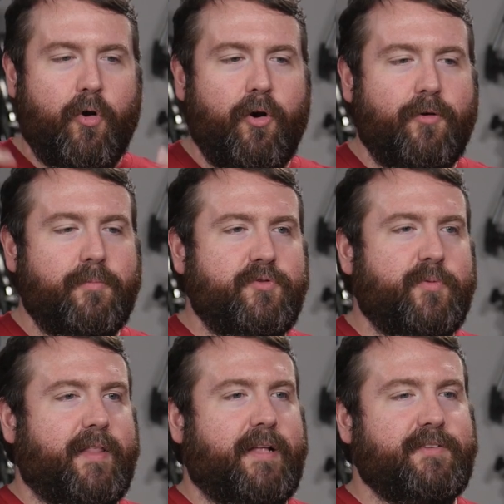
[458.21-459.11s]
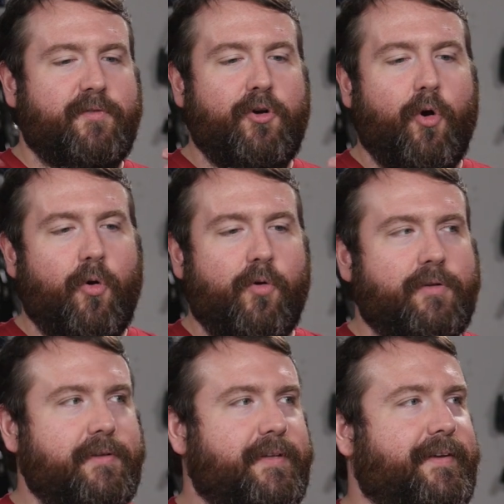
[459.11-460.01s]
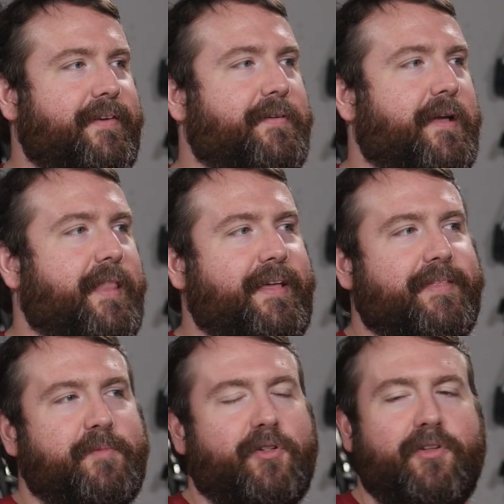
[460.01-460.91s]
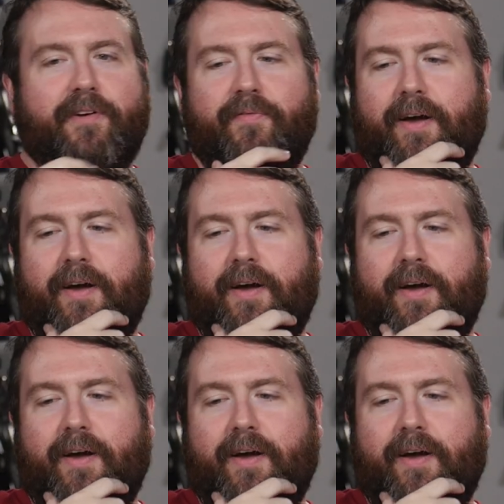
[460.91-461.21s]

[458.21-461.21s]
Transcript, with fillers: robes with lots of gold, and, and I like them to look